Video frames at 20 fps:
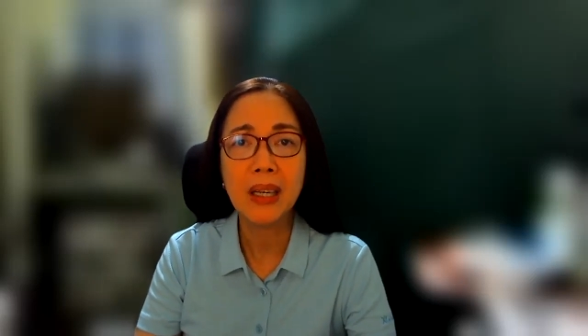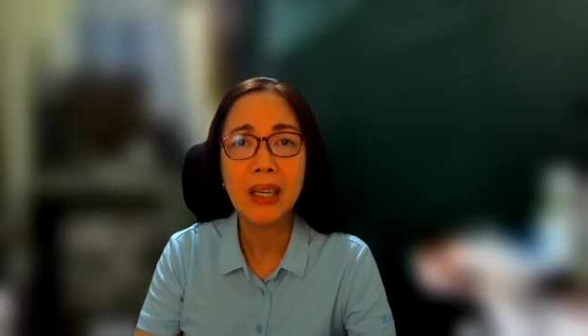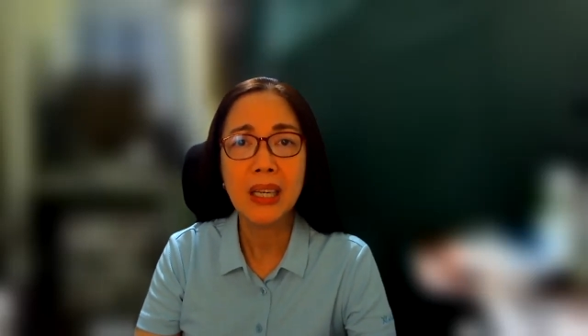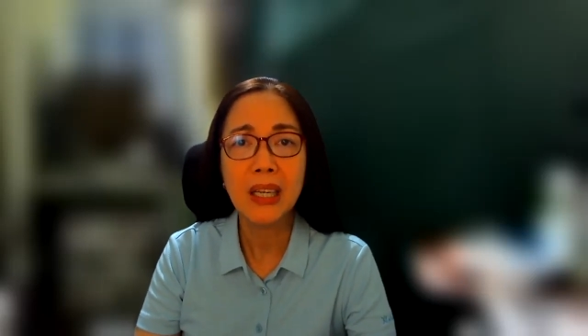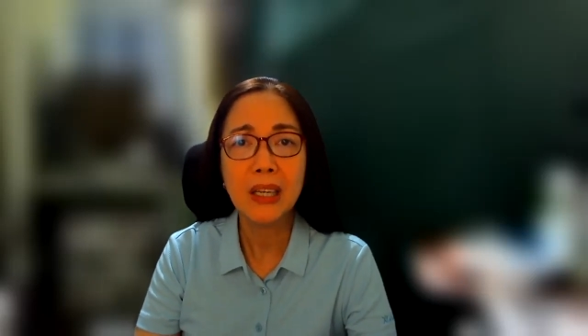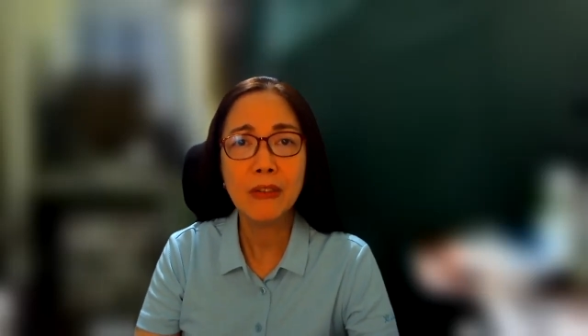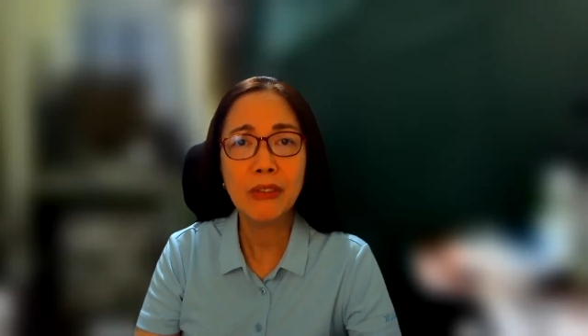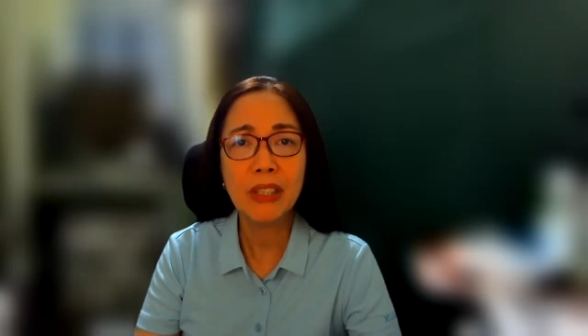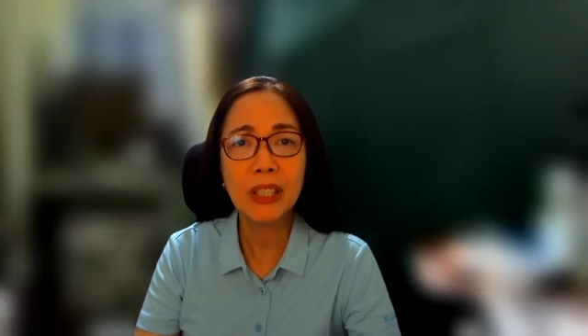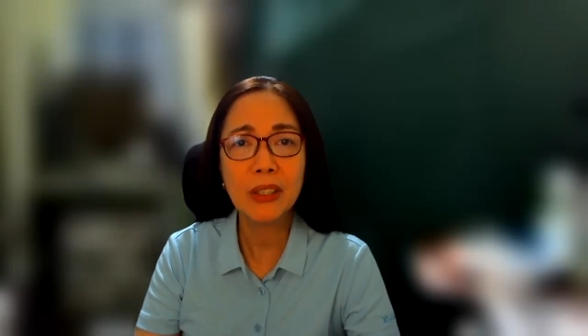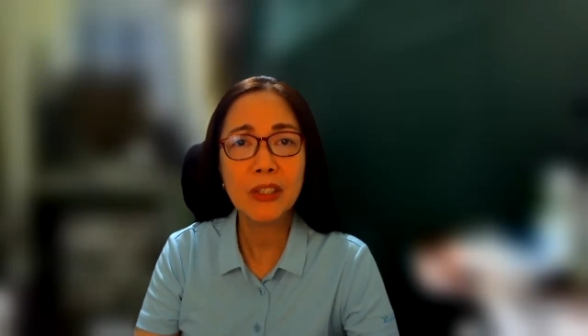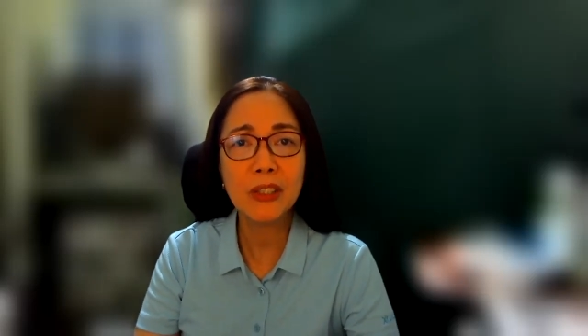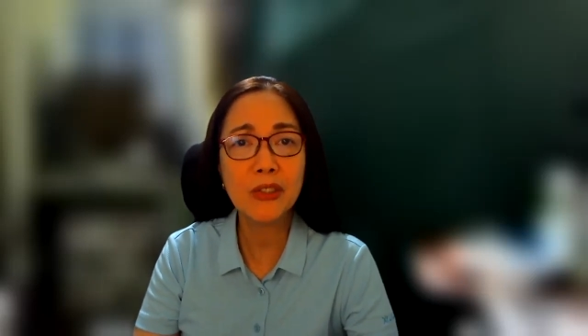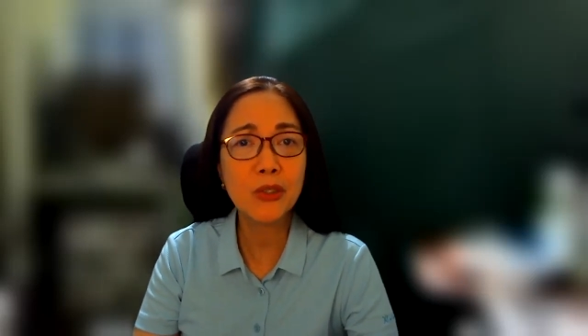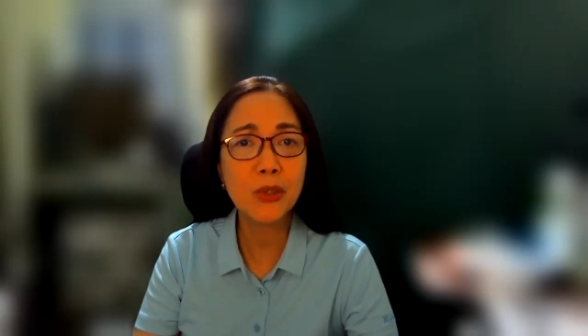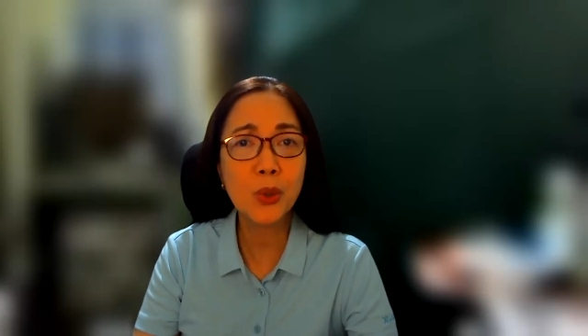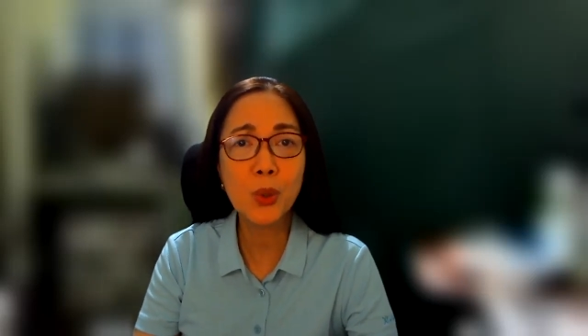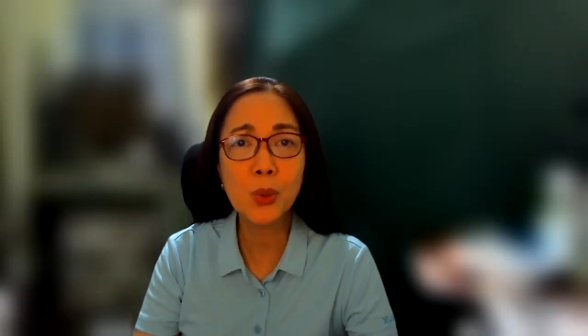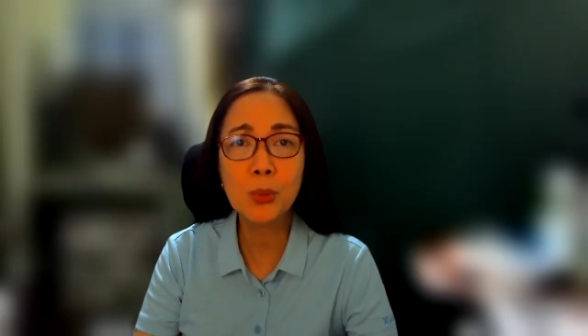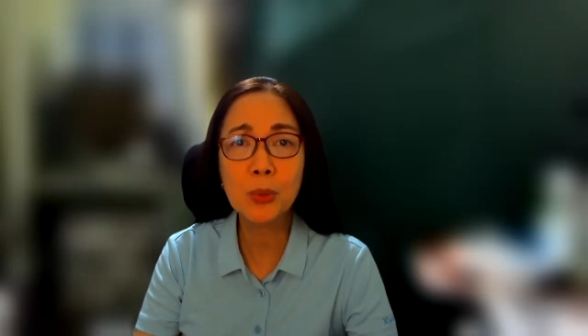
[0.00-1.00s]
if there is
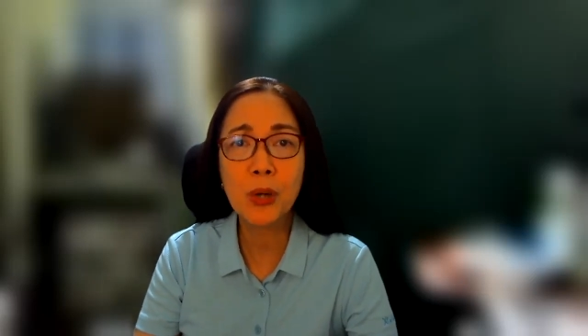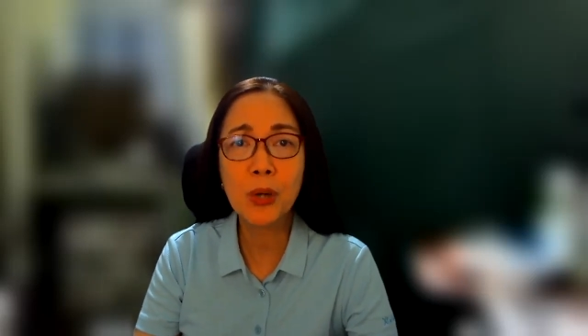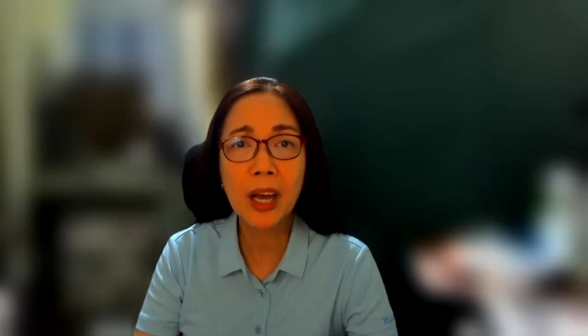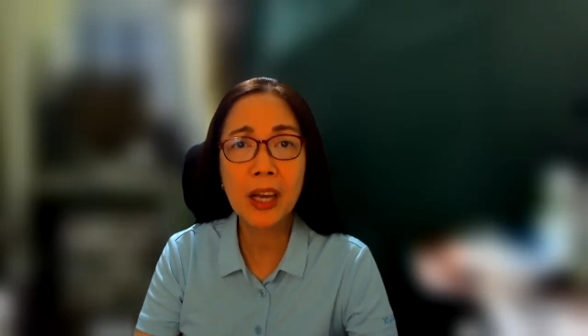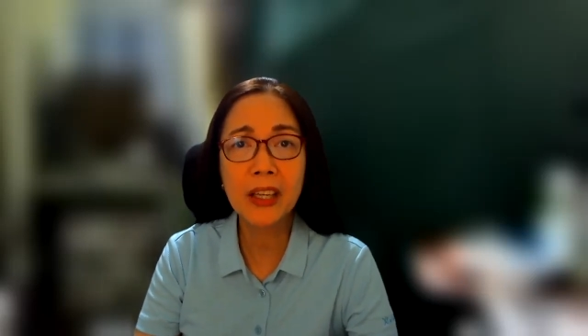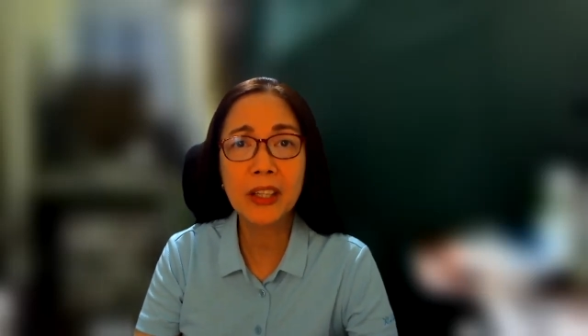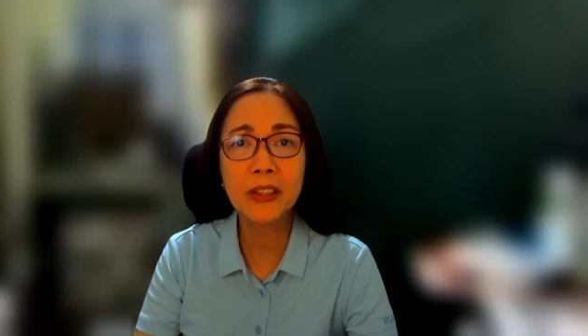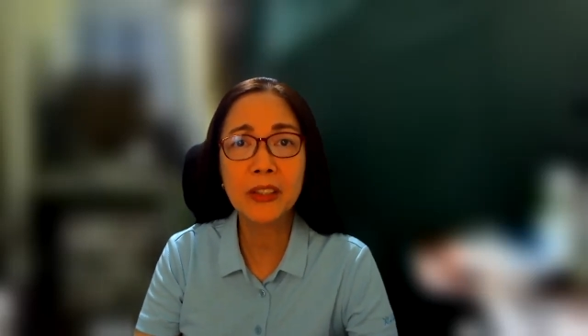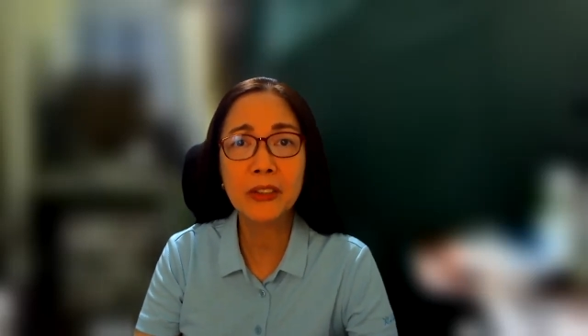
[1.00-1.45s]
no prior